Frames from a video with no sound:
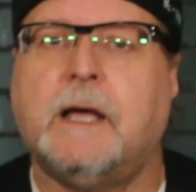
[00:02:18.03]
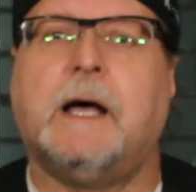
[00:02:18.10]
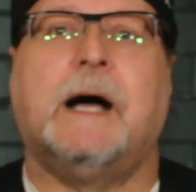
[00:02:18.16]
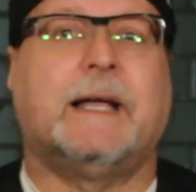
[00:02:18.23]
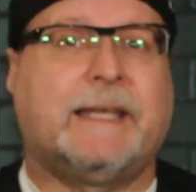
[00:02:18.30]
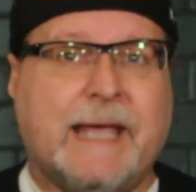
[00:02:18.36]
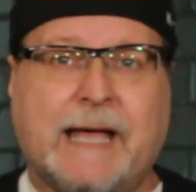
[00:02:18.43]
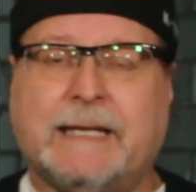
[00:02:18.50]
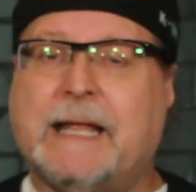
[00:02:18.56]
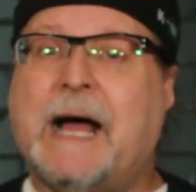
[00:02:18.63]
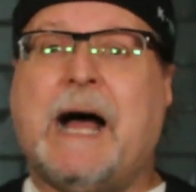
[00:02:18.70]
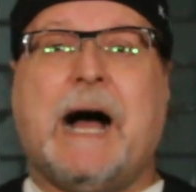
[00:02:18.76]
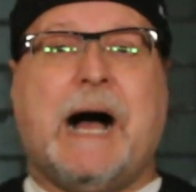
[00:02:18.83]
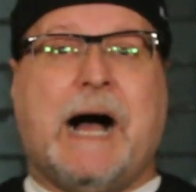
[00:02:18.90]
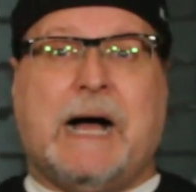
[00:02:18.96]
Again,
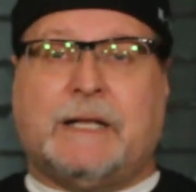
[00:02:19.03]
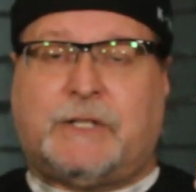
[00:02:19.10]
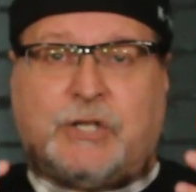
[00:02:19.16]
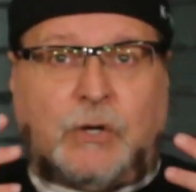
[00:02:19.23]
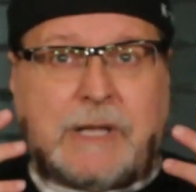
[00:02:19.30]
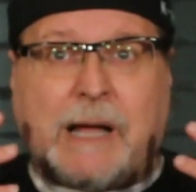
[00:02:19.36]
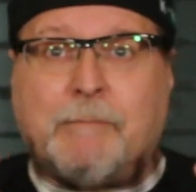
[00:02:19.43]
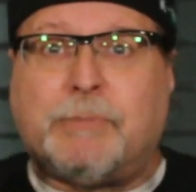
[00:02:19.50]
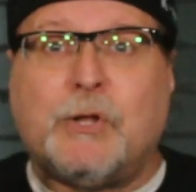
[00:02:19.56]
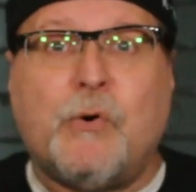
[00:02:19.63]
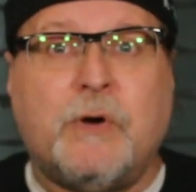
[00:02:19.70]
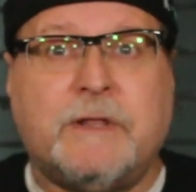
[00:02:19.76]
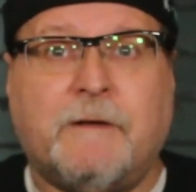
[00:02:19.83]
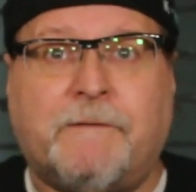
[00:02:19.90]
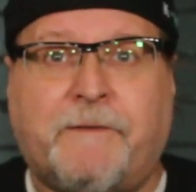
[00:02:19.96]
till I'm blue
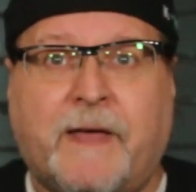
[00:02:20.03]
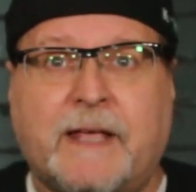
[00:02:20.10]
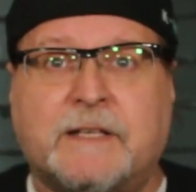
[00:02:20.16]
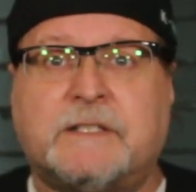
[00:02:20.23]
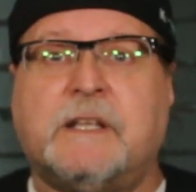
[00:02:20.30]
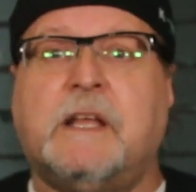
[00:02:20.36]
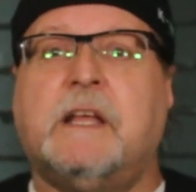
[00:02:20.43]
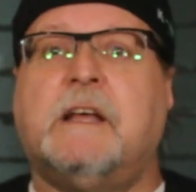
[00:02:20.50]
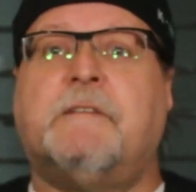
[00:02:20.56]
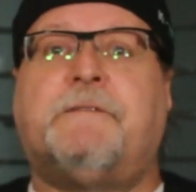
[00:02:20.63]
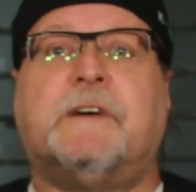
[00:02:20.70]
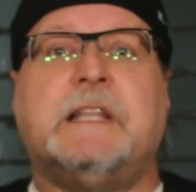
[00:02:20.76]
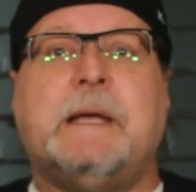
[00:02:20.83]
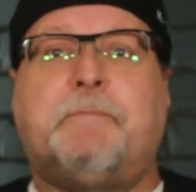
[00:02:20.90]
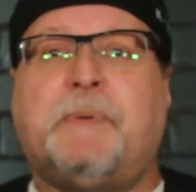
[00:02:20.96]
in the face,
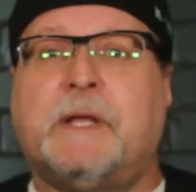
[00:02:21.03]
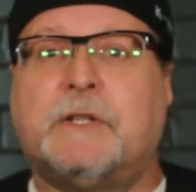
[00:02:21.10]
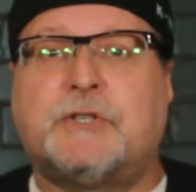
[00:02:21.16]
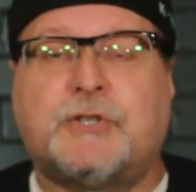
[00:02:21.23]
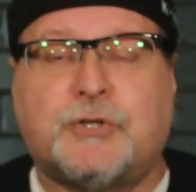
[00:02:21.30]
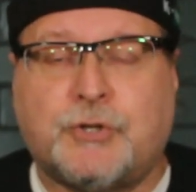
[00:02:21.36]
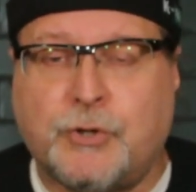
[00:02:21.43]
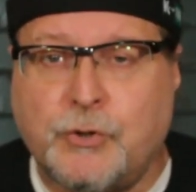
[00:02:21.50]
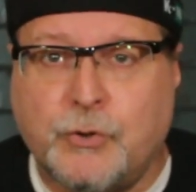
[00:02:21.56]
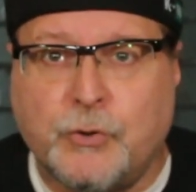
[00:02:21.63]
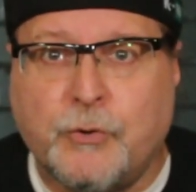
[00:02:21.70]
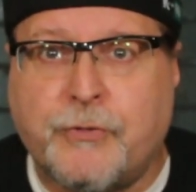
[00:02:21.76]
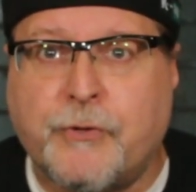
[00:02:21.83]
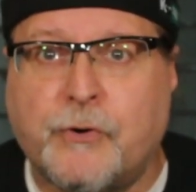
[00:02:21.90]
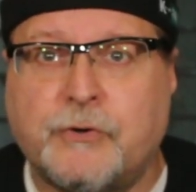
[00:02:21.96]
Philippians
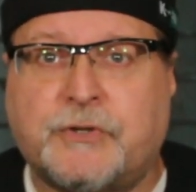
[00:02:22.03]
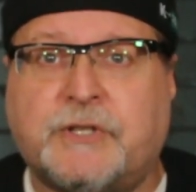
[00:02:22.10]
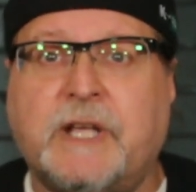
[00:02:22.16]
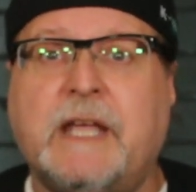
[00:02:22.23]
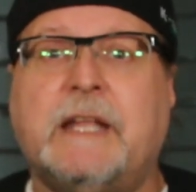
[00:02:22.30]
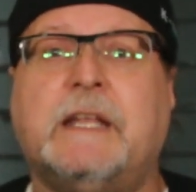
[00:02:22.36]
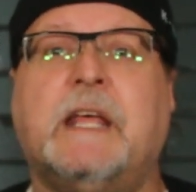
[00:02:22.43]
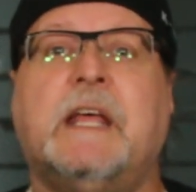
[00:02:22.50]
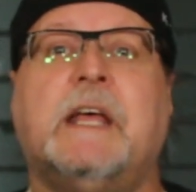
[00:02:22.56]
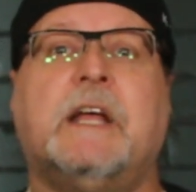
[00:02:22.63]
2:13.